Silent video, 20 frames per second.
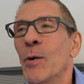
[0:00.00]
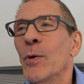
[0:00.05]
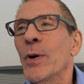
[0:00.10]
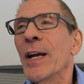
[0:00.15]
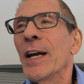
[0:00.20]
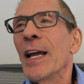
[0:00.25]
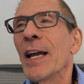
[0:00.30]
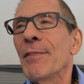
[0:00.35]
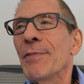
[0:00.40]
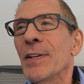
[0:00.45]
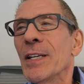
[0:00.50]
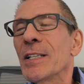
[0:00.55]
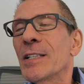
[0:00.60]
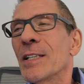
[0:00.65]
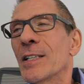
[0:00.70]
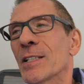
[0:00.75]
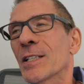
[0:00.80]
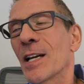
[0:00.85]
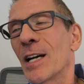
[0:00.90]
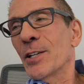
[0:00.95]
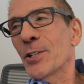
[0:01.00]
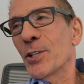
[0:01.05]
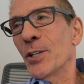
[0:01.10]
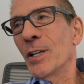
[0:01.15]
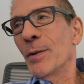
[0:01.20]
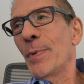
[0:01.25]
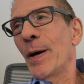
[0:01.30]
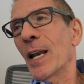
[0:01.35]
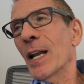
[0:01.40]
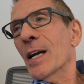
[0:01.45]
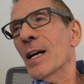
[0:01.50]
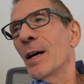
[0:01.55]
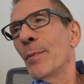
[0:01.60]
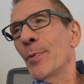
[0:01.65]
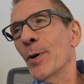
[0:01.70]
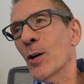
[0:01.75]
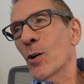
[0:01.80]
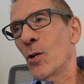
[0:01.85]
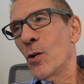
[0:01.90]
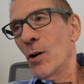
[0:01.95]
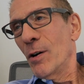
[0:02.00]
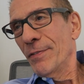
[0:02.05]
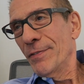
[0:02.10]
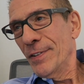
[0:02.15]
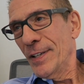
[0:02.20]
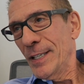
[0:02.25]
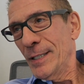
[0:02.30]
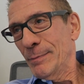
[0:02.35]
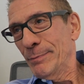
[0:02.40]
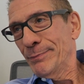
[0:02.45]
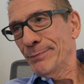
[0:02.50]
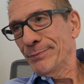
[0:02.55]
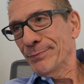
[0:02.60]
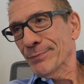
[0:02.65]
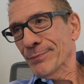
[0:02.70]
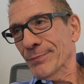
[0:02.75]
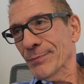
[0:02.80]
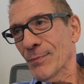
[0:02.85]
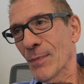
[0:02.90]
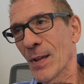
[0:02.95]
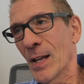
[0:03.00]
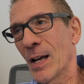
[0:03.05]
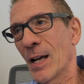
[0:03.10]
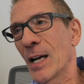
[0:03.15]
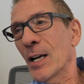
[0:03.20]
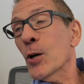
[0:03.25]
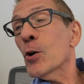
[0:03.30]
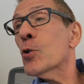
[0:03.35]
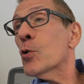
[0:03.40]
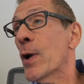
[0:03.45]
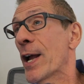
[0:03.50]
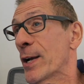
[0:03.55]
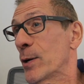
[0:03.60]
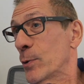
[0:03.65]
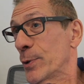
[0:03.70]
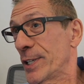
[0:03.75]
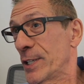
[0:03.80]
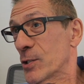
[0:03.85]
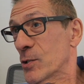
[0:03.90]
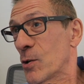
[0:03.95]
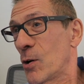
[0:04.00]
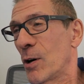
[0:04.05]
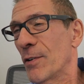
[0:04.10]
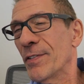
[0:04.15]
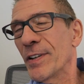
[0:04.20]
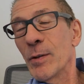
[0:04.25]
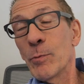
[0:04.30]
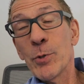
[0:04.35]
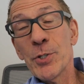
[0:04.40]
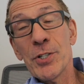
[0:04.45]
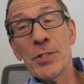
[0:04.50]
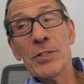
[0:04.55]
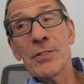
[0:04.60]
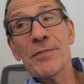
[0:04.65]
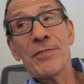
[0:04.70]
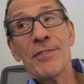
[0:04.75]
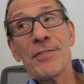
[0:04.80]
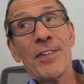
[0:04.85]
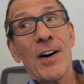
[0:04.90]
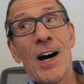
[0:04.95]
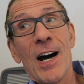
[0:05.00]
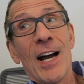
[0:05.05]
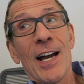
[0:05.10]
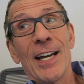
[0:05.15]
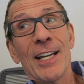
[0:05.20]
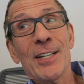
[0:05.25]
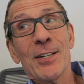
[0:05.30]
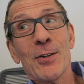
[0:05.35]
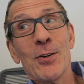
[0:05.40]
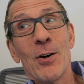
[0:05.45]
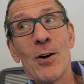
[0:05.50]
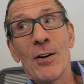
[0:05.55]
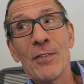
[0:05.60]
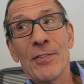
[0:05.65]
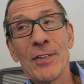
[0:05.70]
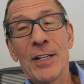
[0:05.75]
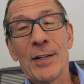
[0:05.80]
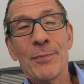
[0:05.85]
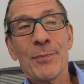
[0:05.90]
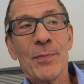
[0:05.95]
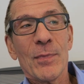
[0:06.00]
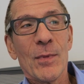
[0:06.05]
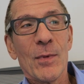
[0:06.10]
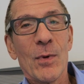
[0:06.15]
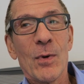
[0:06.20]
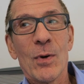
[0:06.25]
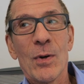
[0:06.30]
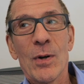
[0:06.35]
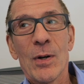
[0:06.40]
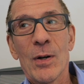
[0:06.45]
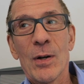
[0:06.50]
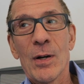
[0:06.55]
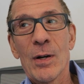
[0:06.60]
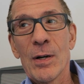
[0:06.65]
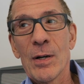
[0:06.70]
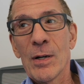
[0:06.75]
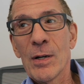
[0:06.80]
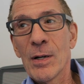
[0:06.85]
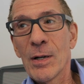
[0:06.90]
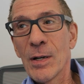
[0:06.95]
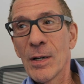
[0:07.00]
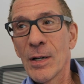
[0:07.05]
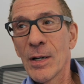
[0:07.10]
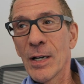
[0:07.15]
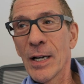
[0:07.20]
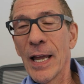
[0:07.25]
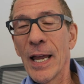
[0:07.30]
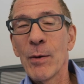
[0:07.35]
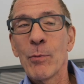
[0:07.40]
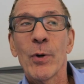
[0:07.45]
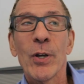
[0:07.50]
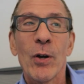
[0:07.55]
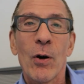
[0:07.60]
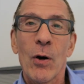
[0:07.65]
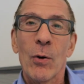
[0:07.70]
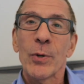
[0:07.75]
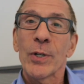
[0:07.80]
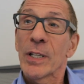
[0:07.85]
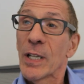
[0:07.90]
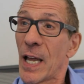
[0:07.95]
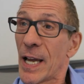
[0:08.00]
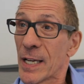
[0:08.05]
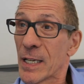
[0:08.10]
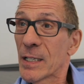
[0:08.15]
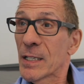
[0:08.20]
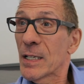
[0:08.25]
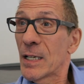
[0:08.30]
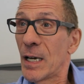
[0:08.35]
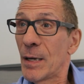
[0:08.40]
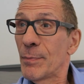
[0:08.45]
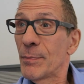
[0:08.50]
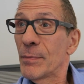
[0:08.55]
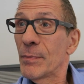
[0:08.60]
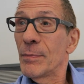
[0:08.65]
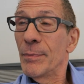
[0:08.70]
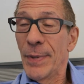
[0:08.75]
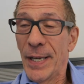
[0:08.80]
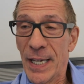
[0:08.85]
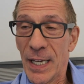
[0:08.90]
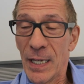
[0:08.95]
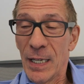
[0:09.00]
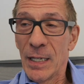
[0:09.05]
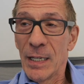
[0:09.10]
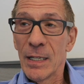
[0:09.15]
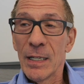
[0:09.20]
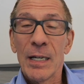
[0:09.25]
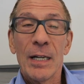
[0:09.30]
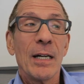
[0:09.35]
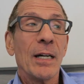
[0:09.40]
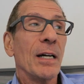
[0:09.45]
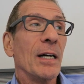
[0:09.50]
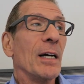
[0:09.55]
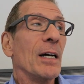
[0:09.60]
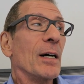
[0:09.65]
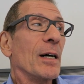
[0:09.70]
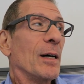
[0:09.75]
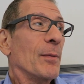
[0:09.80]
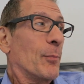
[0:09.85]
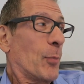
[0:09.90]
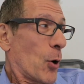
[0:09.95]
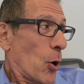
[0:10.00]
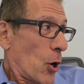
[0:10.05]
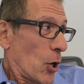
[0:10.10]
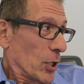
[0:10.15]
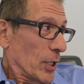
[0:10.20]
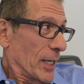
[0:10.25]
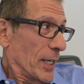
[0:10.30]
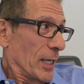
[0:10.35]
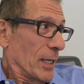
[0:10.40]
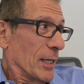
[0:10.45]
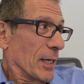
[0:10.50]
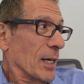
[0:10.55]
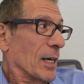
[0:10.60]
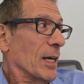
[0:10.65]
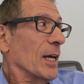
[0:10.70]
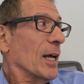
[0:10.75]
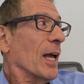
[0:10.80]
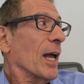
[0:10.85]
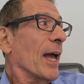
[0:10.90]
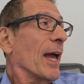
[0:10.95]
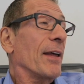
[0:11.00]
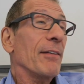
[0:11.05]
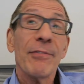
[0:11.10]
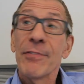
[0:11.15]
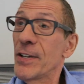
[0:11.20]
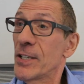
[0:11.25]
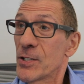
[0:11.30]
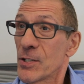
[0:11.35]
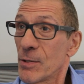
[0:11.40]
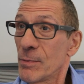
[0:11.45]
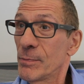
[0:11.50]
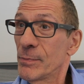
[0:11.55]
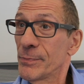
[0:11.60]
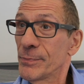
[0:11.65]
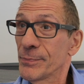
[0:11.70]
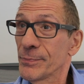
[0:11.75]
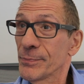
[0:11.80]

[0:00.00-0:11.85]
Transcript: We're having a discussion about a cup of coffee. Yes. Gregory's coffee, which is fine coffee. Okay, never had, but go ahead. And we all would like a cup. Me, Paulie, and Fitzham.